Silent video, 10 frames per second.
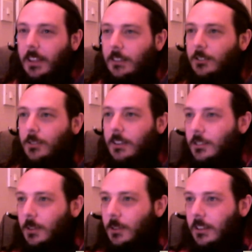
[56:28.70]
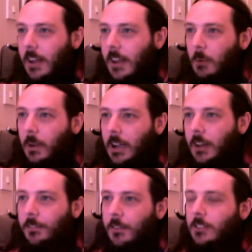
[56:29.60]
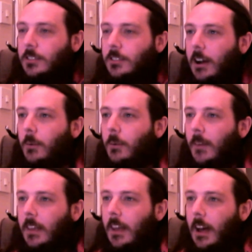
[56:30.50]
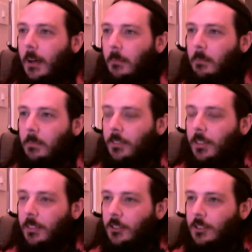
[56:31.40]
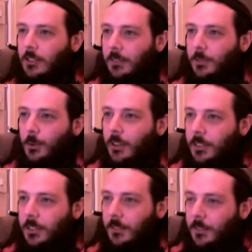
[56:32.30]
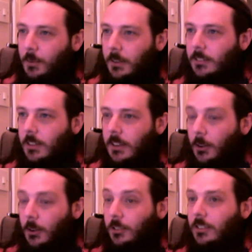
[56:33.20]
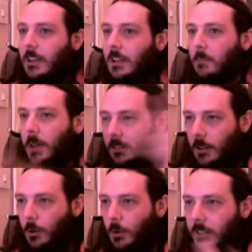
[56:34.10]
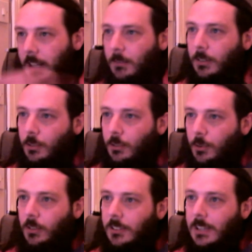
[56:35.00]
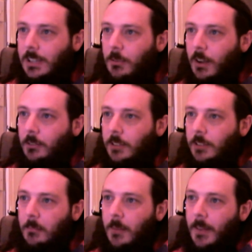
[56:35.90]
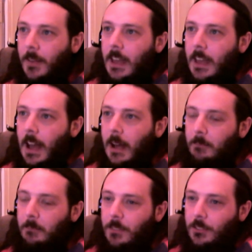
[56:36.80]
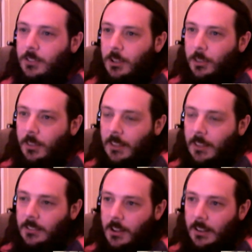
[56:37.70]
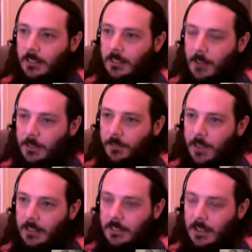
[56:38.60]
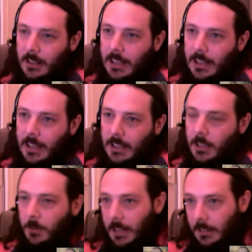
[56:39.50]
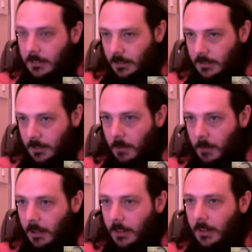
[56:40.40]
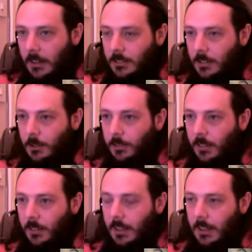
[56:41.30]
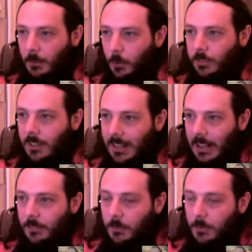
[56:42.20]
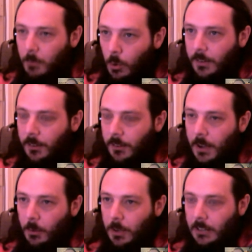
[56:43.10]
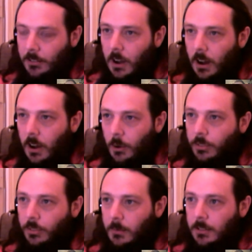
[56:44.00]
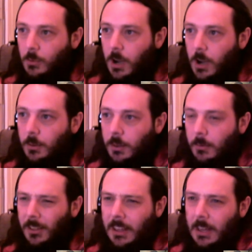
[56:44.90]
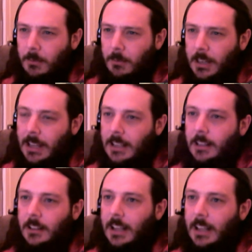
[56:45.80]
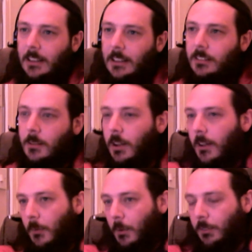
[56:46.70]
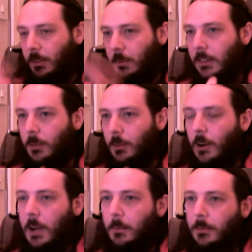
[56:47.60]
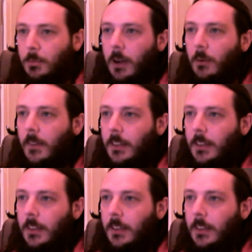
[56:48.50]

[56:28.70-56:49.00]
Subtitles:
injury situation and how we're kind of fresh now. The Shad Forsyth influence, and not just him, but his whole team, because I'm sure he's got a team around him. Do you think that's starting to have an effect? And again, coming into the summer, do you think that we'll see even more of an effect when he's got a whole summer to work with him? I think he came in late in the summer. Obviously, we had the World Cup as well.